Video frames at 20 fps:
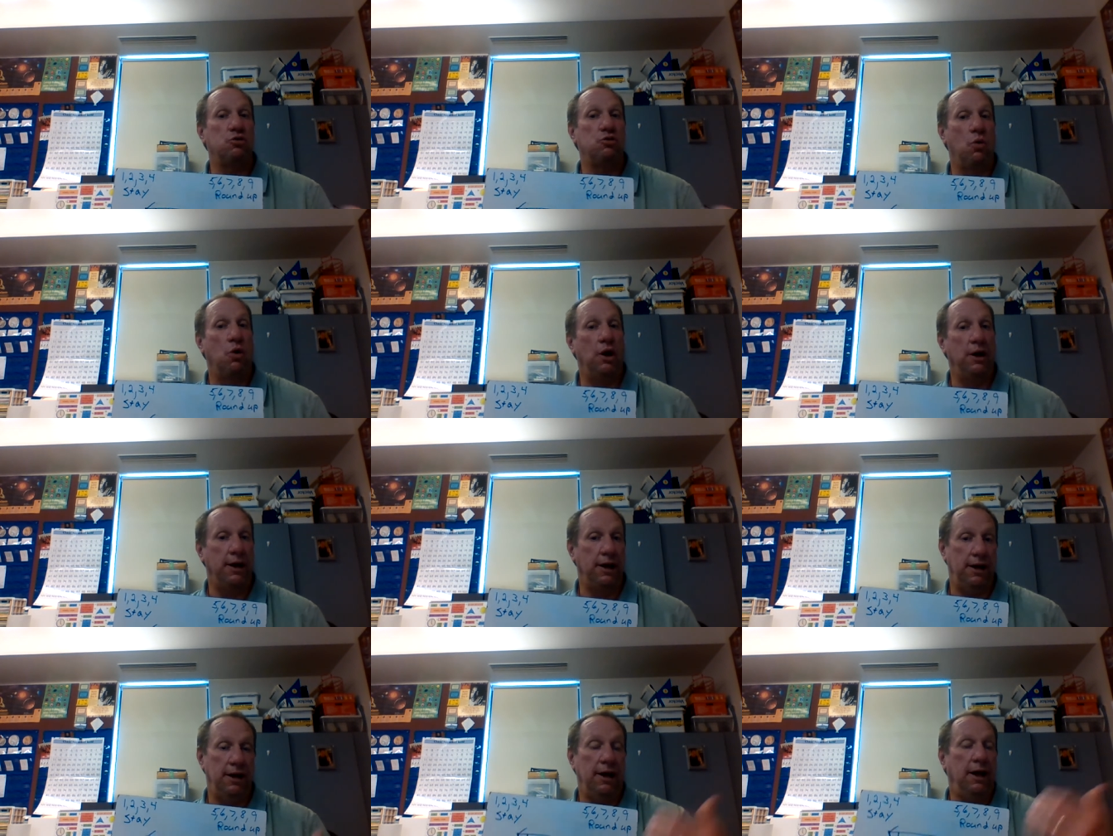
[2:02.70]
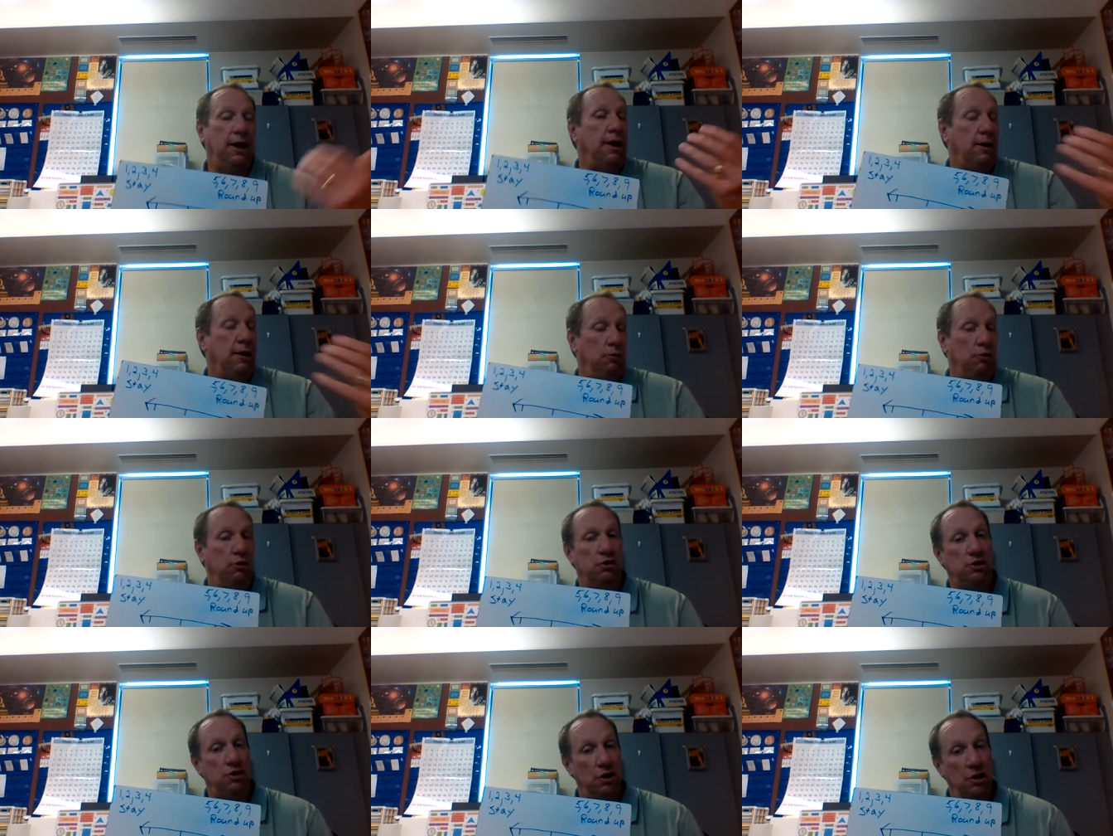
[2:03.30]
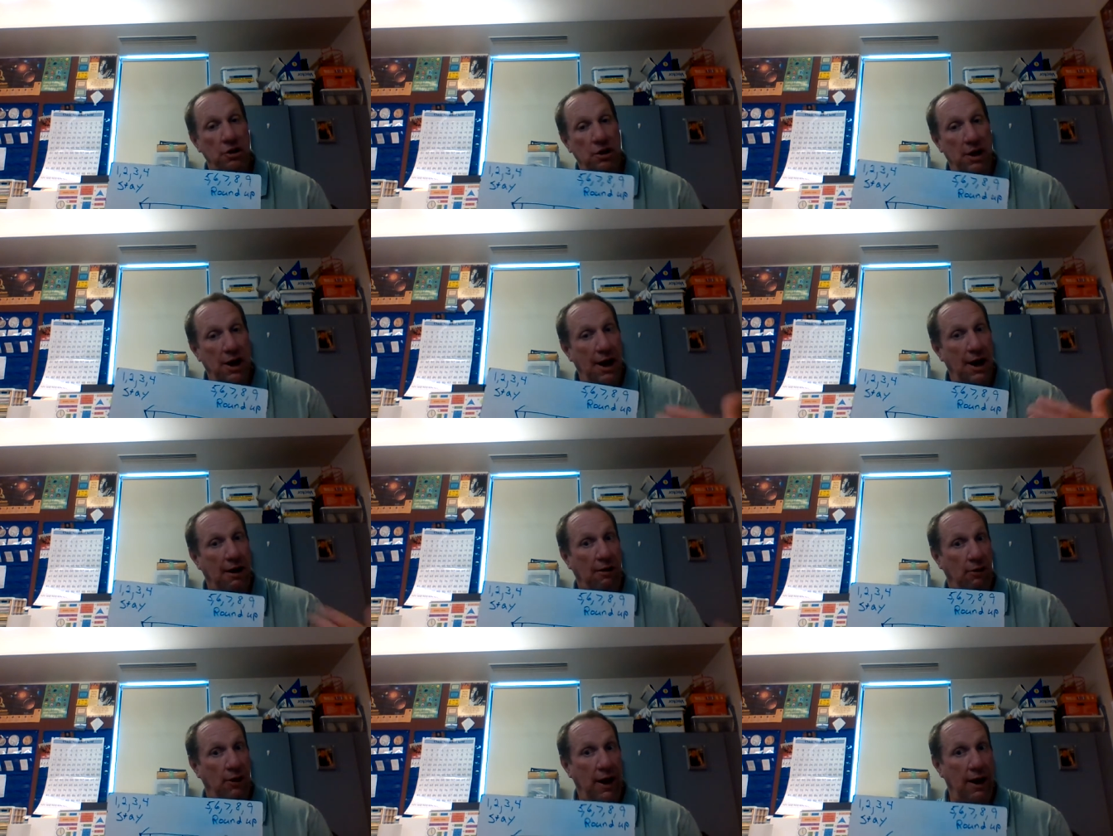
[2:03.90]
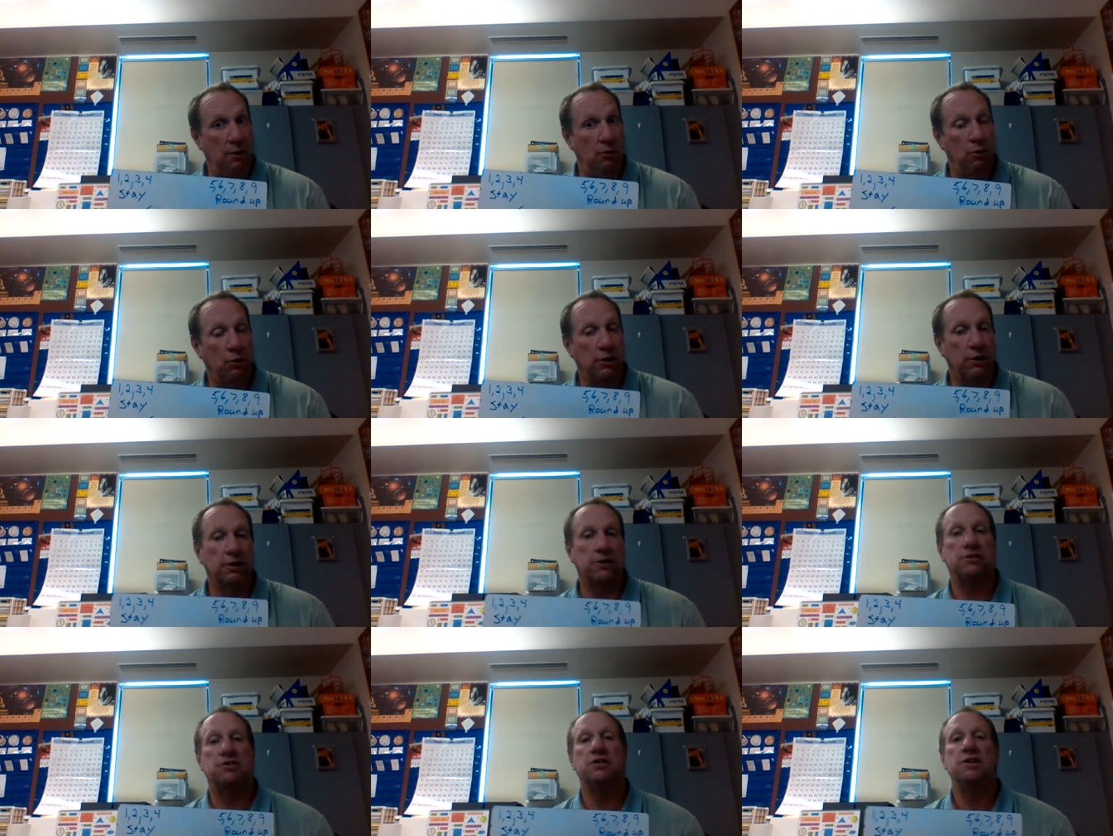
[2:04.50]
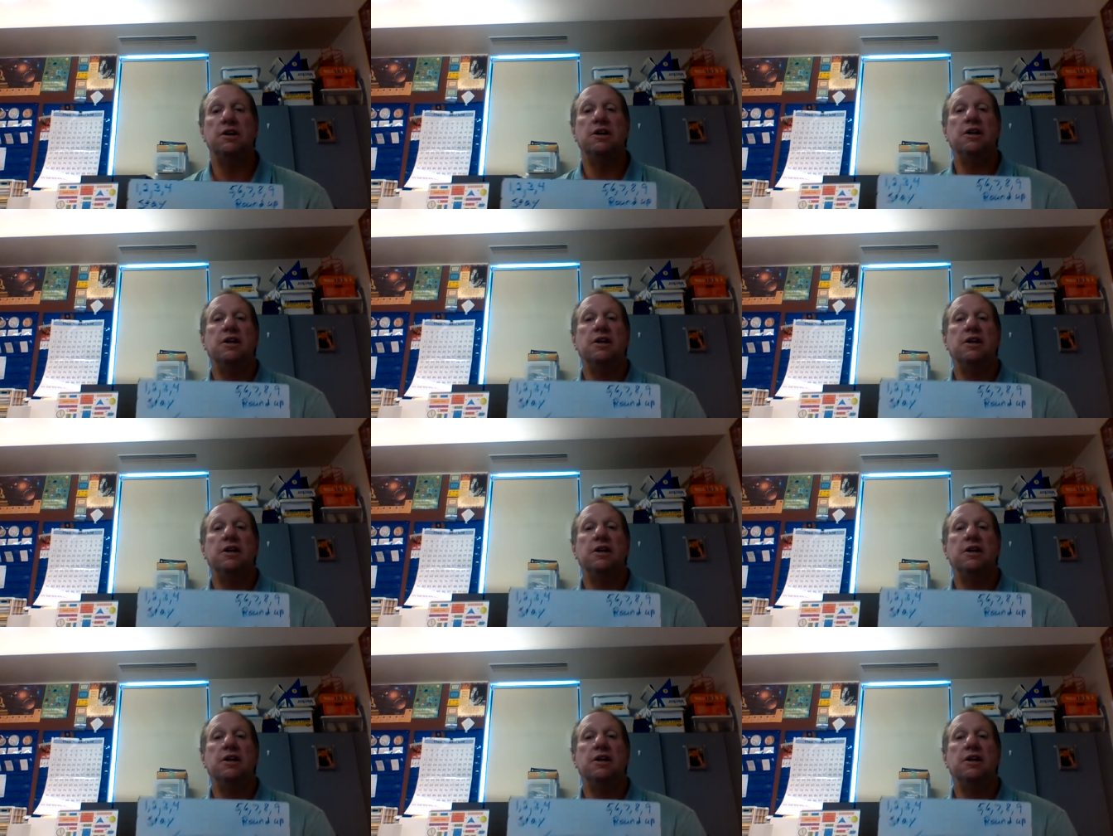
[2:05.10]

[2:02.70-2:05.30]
20, and I want to show you how that works.